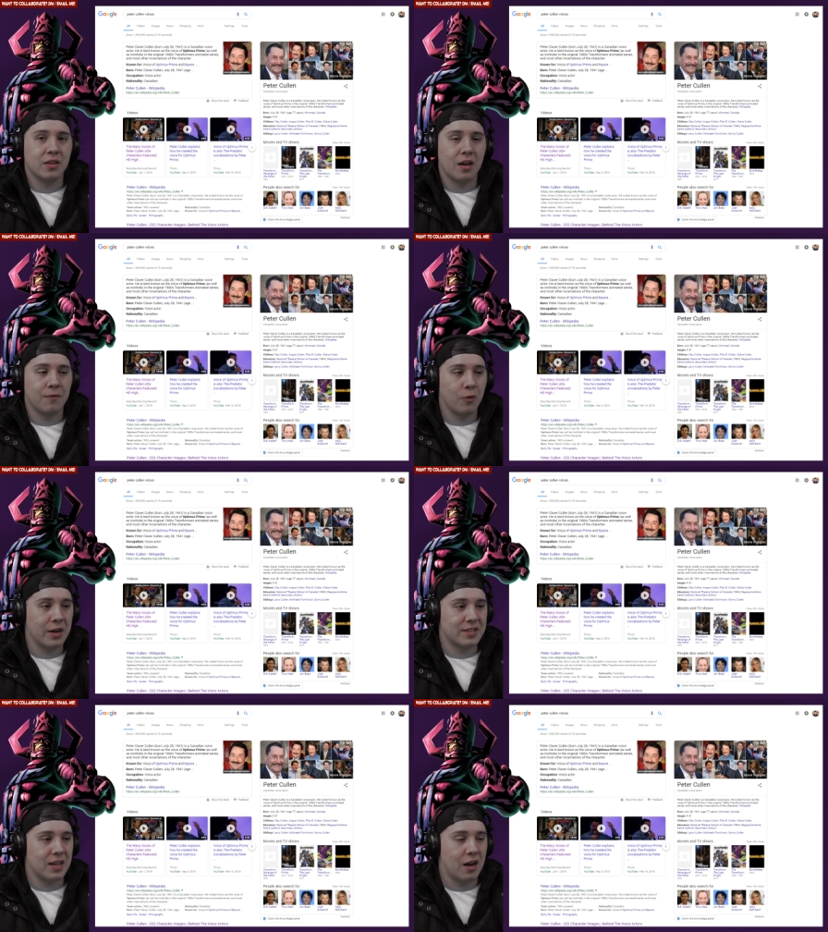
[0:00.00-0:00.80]
the
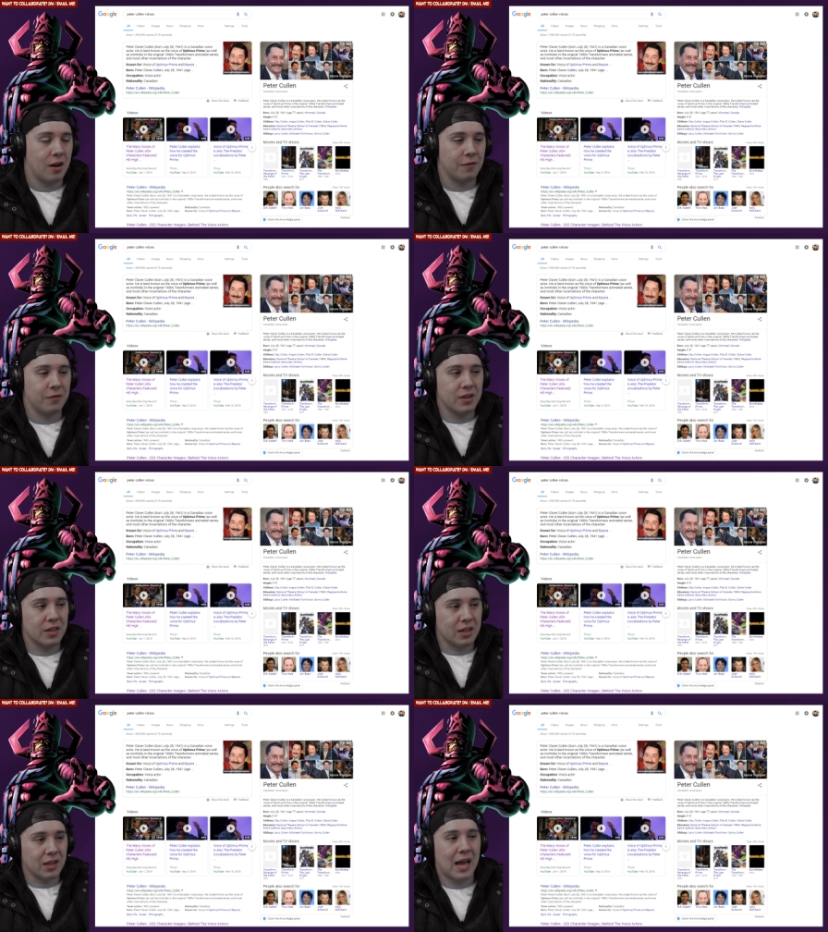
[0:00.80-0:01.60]
voice of
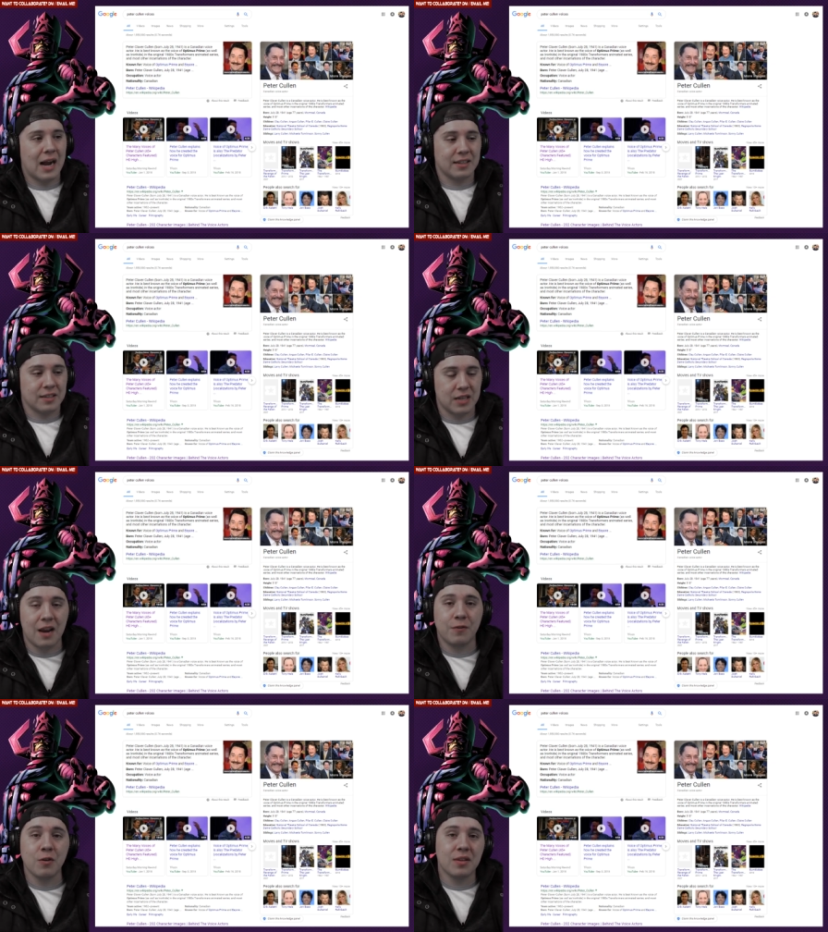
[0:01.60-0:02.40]

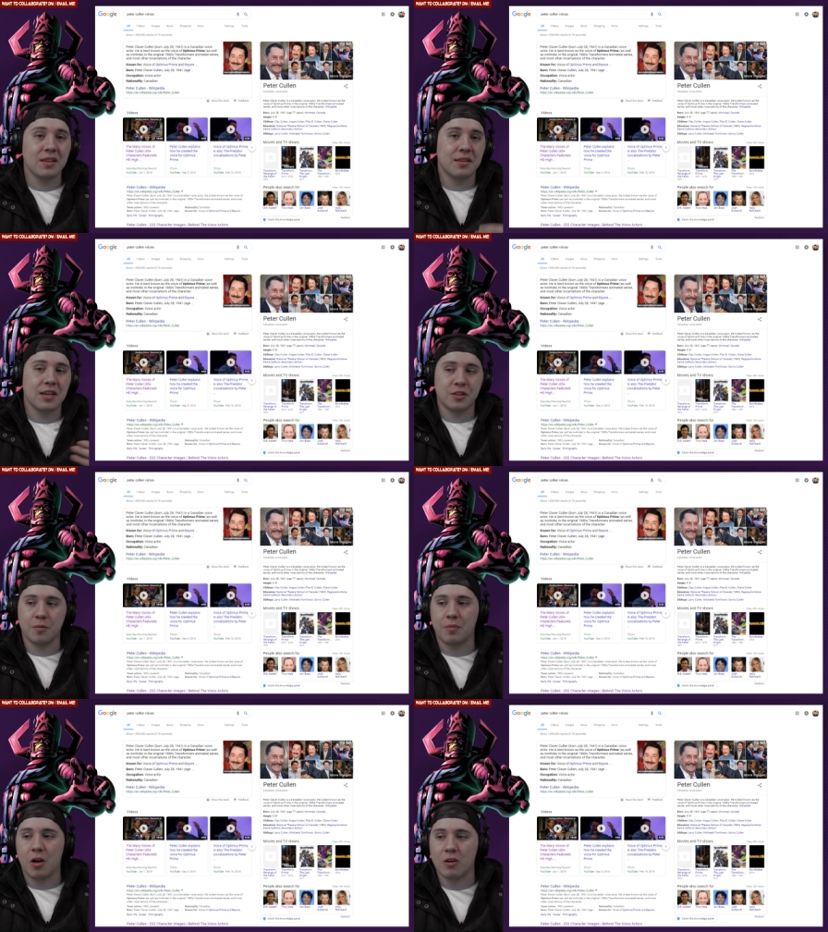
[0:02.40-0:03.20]
Galactus. And if you think that they
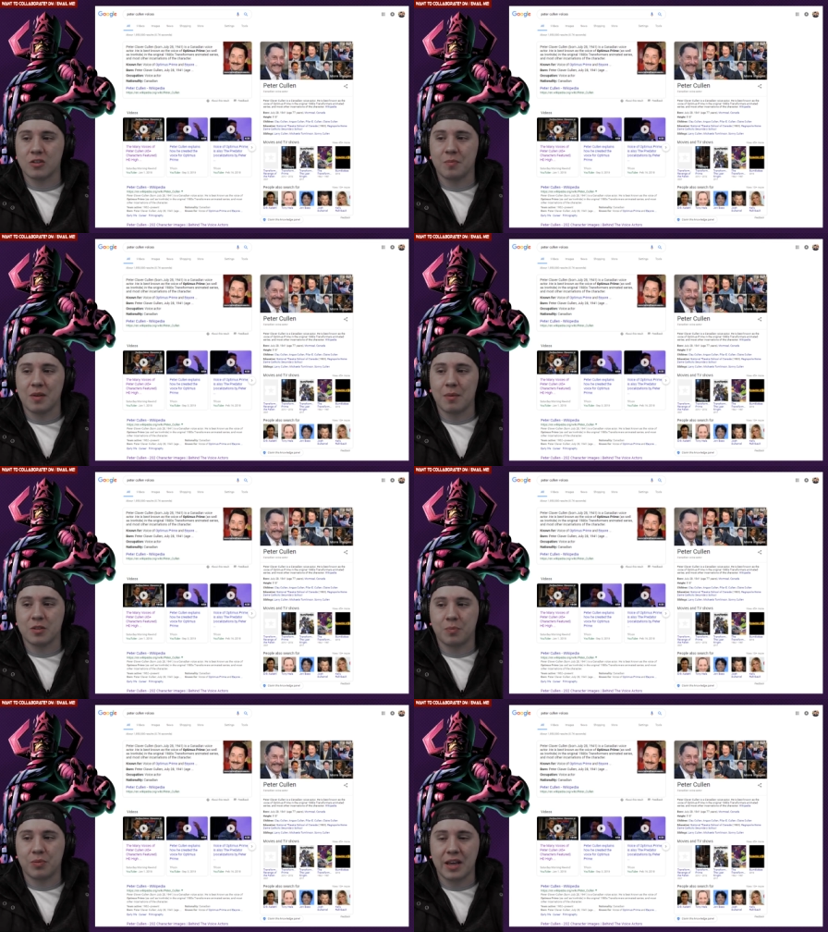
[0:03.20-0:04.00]
should also be
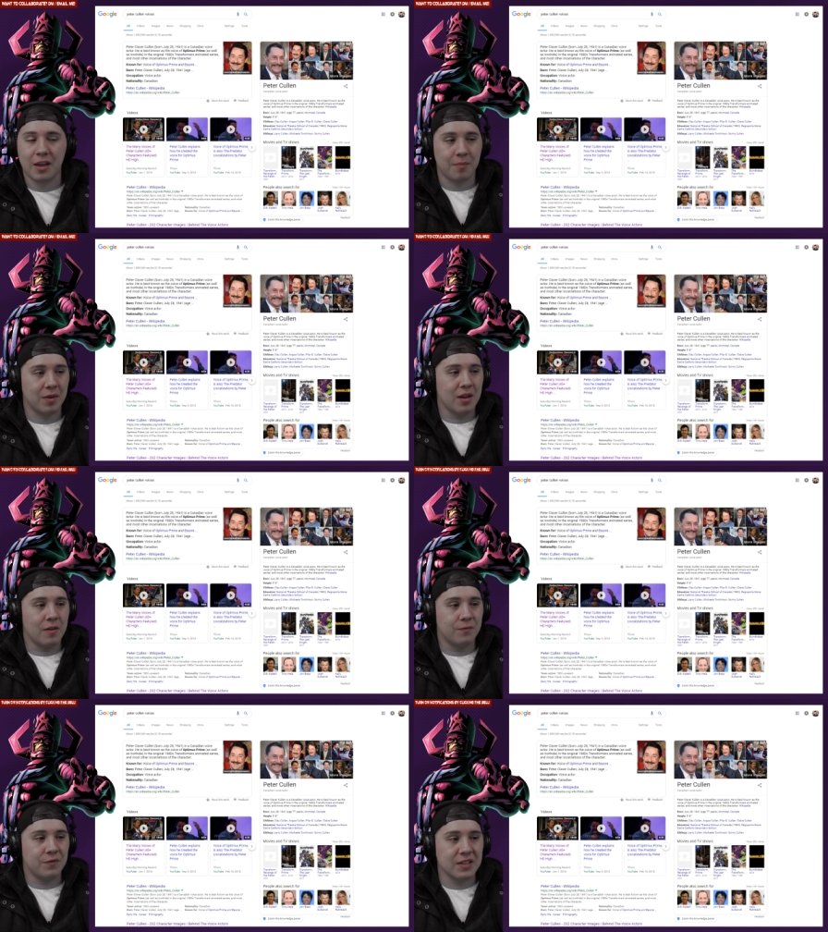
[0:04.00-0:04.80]
able to play him
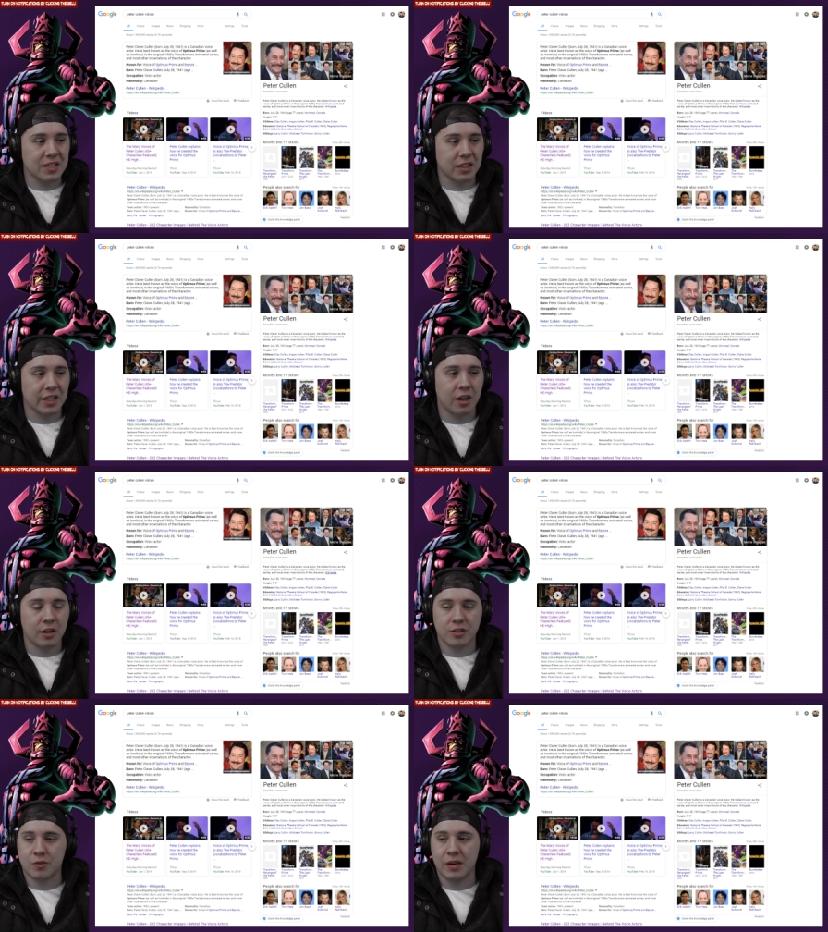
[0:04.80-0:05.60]
physically
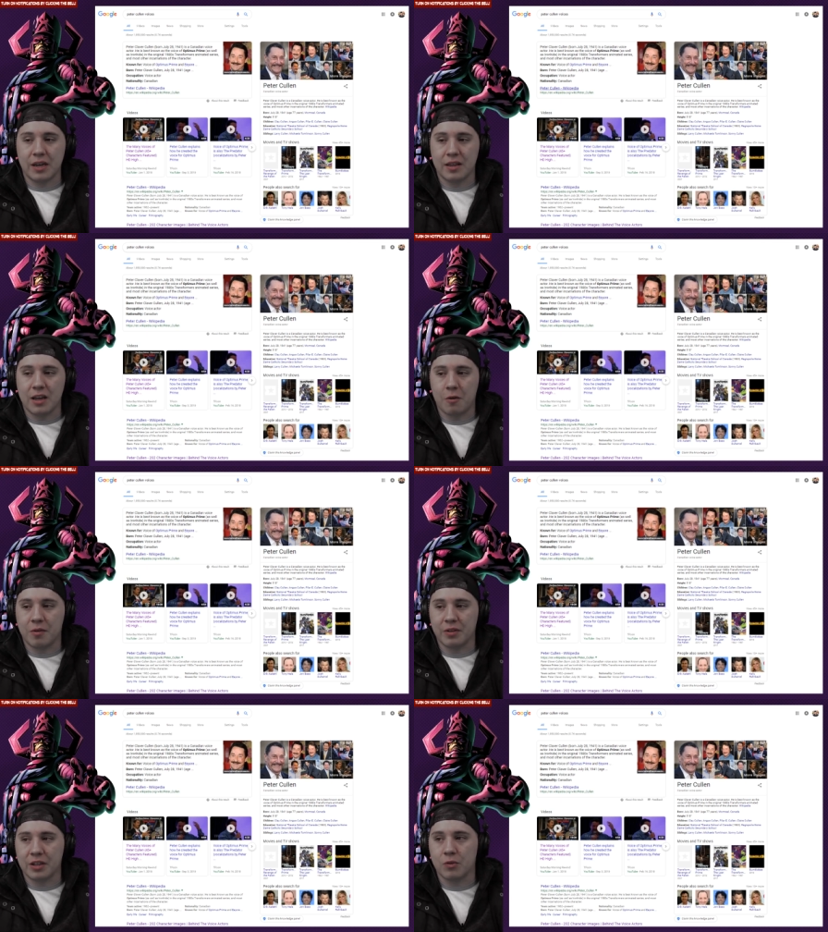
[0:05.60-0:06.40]
on screen, that
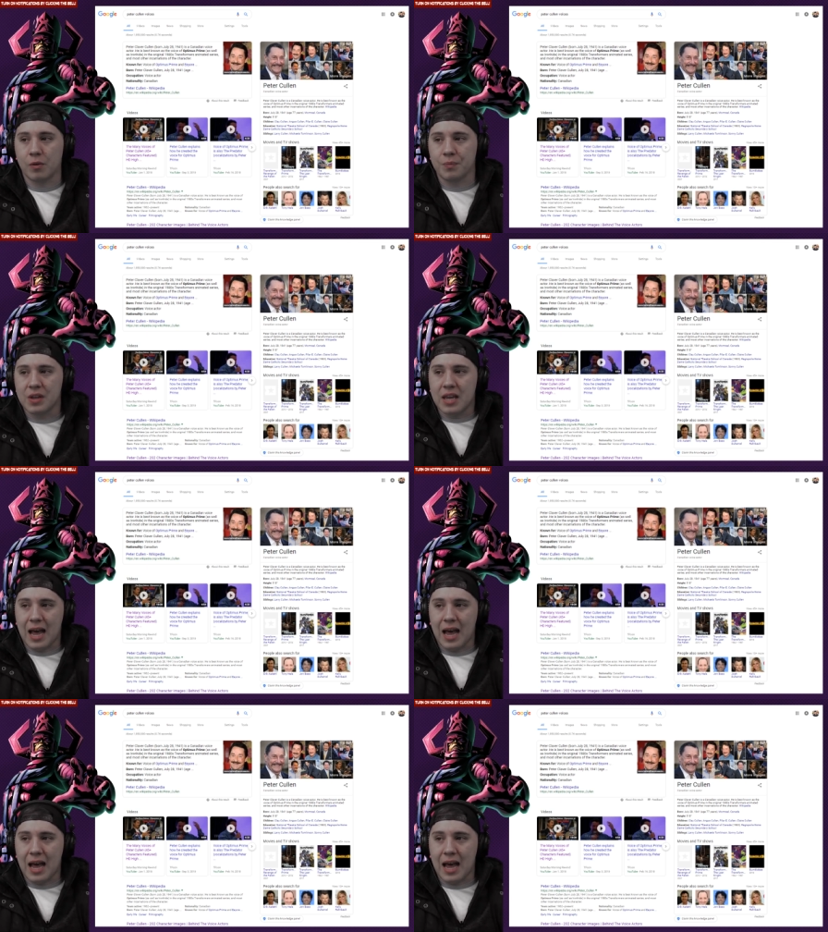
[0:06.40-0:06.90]
would be really cool.